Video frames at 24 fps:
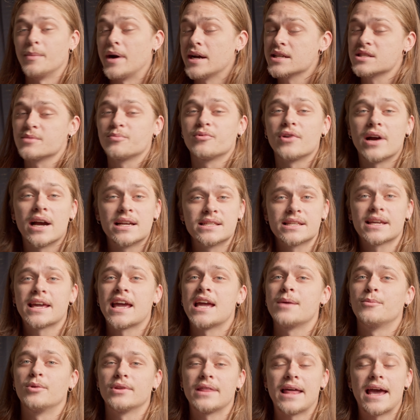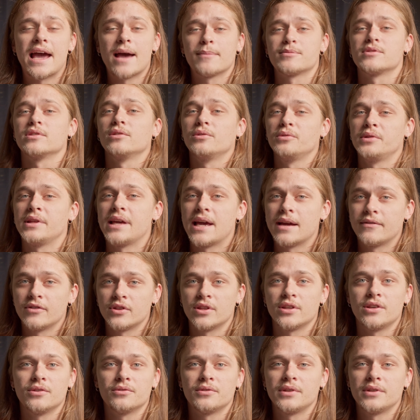my surprise, it came with absolutely everything you'll